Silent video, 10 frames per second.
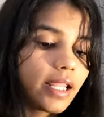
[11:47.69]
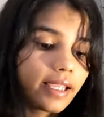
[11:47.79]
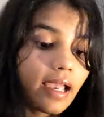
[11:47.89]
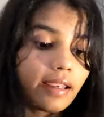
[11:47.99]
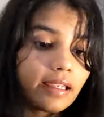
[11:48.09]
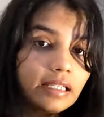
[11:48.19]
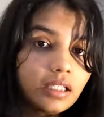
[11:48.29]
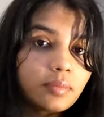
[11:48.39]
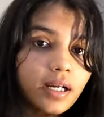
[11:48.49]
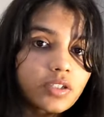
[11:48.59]
like i
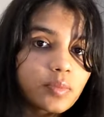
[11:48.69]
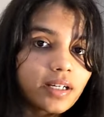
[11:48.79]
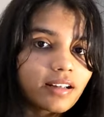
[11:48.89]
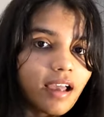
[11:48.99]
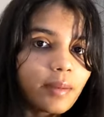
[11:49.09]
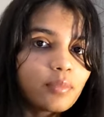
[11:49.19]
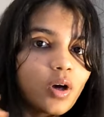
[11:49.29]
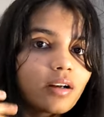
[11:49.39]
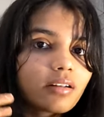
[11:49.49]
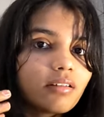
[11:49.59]
eat much but i'm
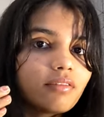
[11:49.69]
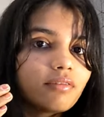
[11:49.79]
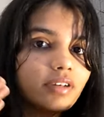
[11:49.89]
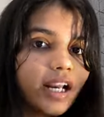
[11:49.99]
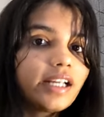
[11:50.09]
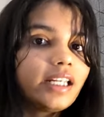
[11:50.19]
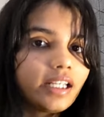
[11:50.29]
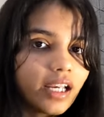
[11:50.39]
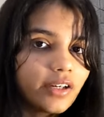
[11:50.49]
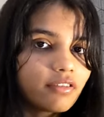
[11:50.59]
not a
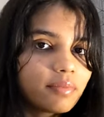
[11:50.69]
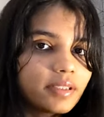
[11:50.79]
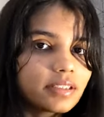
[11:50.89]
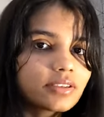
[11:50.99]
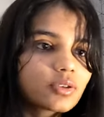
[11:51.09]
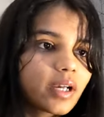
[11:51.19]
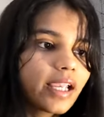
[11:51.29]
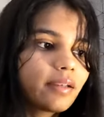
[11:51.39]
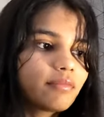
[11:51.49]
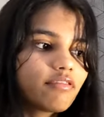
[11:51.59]
variety kind of person so
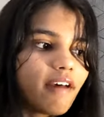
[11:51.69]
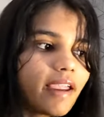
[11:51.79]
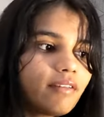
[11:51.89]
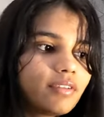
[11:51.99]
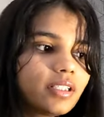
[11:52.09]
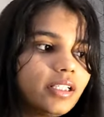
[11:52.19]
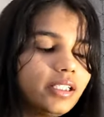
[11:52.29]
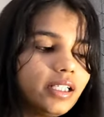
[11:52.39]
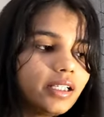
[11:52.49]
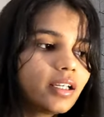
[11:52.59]
i am fine with
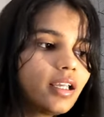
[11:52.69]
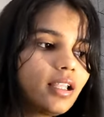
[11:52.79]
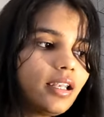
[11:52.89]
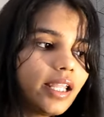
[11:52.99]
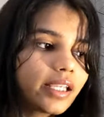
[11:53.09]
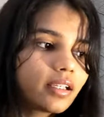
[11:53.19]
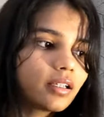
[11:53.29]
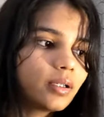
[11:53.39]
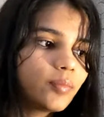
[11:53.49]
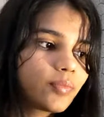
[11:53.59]
eating like
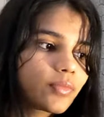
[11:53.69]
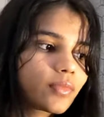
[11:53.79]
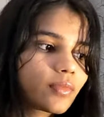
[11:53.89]
um,